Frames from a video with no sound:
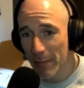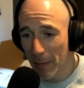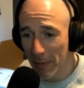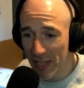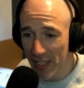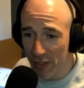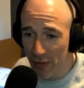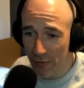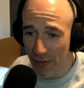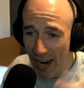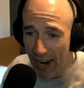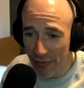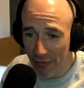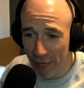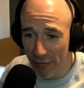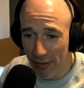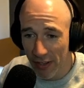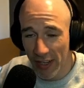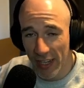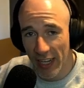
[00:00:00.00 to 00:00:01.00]
Maybe it's
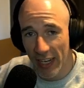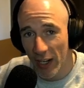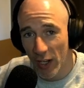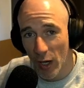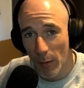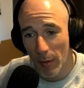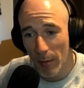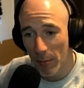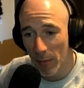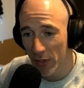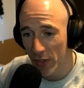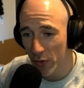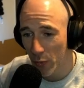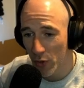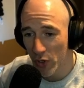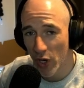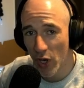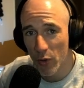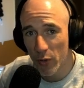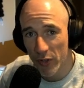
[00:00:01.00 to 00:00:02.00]
five uh, in a couple months.
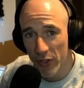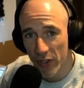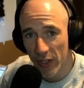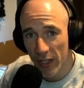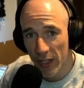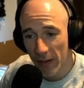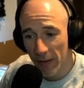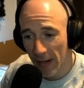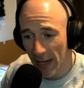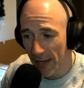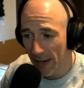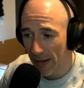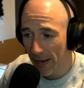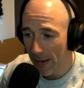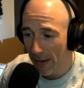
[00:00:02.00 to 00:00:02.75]
Who knows, right?